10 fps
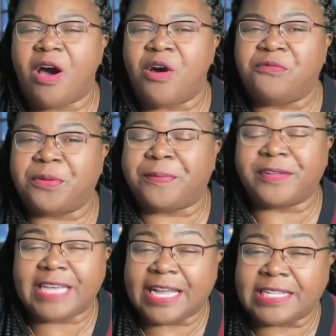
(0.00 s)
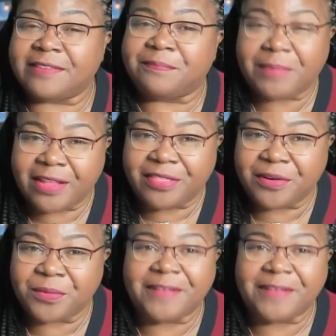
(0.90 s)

overprotective mother.